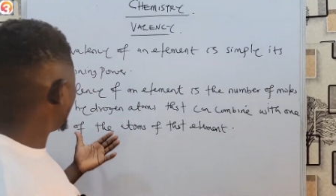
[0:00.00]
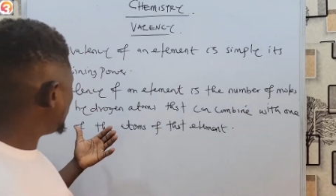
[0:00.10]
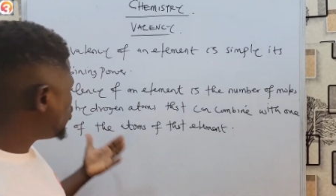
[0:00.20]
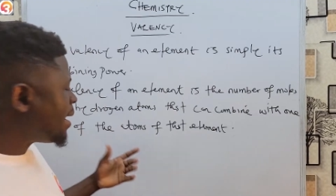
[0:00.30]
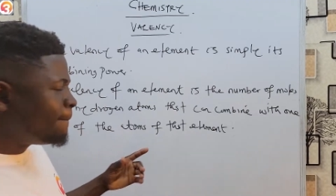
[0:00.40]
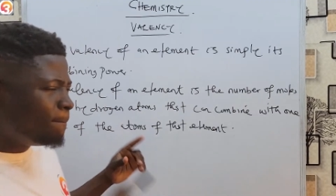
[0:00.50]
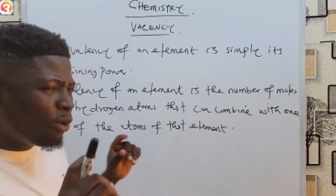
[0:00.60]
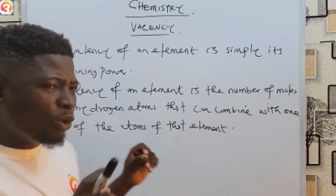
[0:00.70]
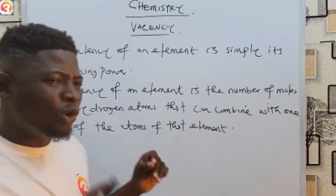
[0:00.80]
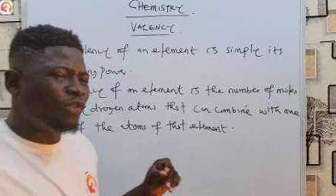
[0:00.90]
one
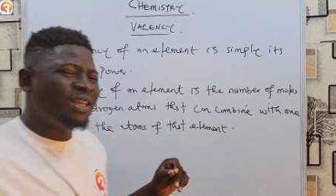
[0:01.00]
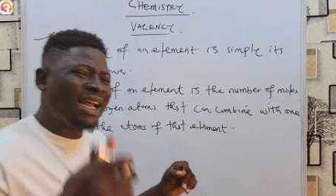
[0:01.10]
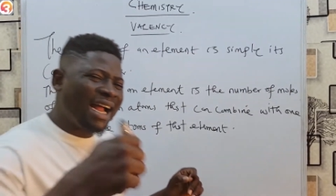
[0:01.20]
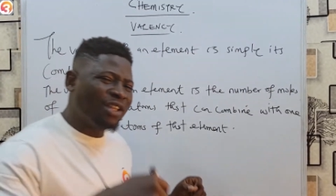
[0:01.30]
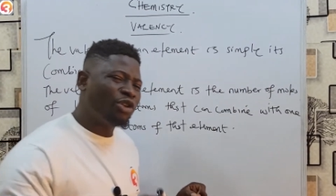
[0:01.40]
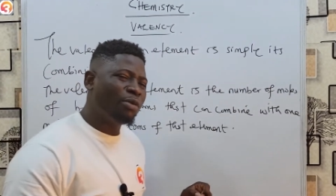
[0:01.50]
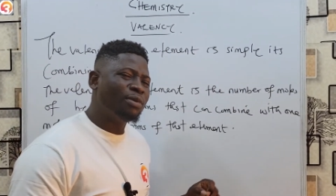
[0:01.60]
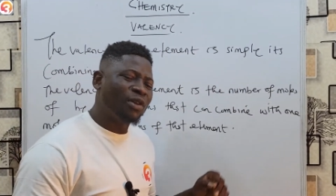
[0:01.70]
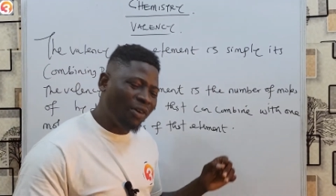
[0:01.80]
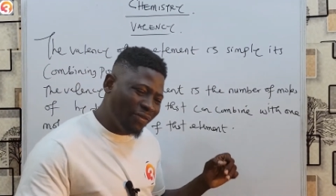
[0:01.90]
mole of the
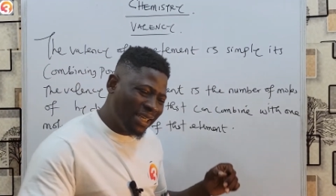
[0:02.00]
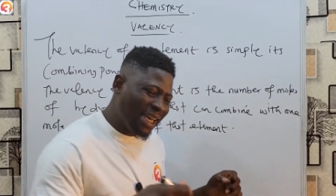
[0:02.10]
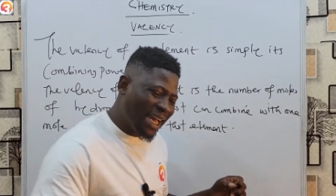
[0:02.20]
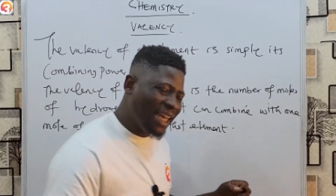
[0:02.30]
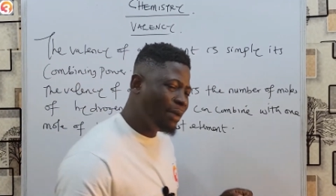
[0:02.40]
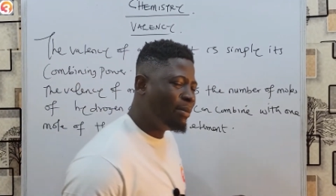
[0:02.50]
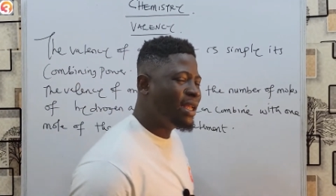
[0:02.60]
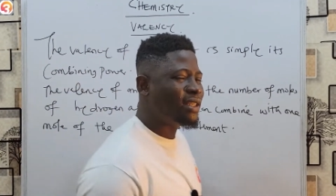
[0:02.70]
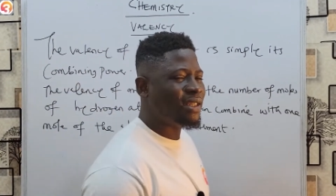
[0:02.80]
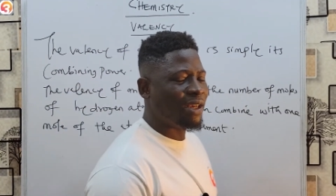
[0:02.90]
atoms of the
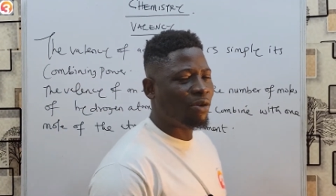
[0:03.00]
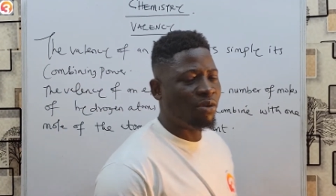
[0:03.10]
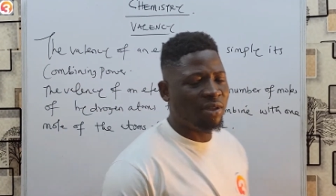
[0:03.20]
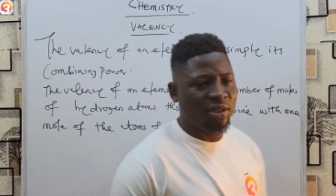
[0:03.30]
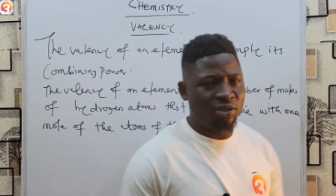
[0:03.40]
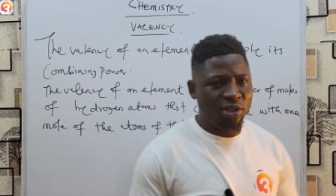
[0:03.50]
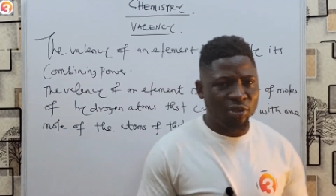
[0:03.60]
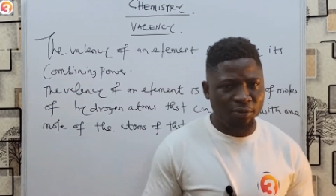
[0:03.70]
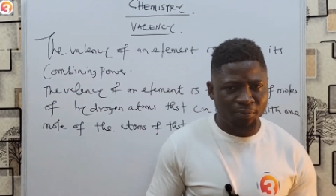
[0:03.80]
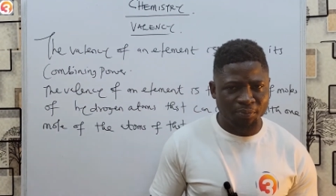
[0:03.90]
elements in
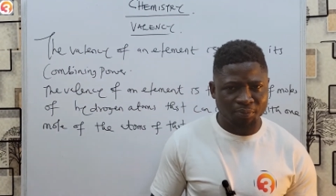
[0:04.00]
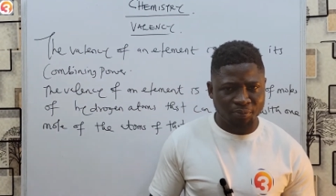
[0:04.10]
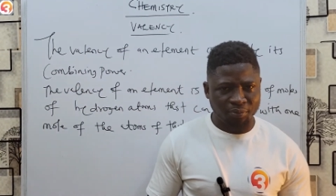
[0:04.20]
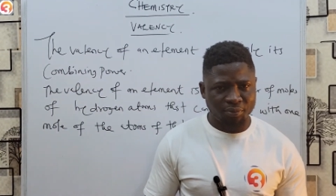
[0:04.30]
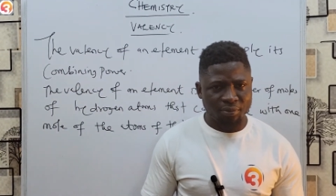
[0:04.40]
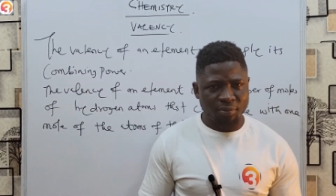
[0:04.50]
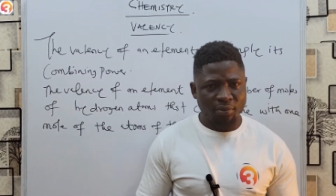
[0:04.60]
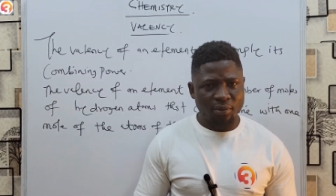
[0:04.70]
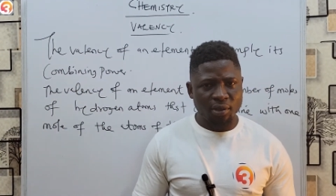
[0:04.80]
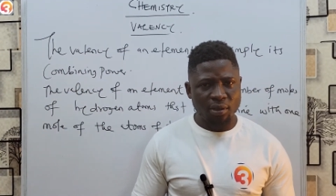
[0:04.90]
consideration.
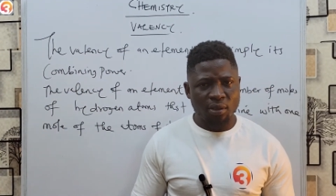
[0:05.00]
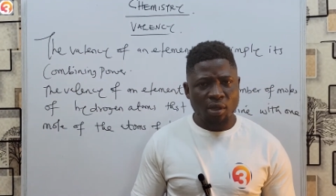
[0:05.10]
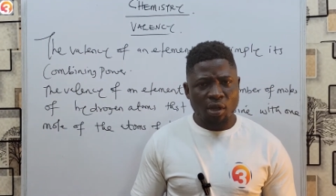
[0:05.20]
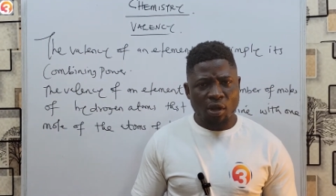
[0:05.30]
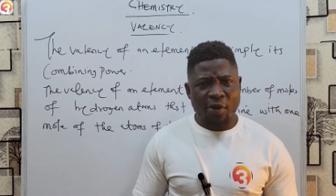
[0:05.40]
All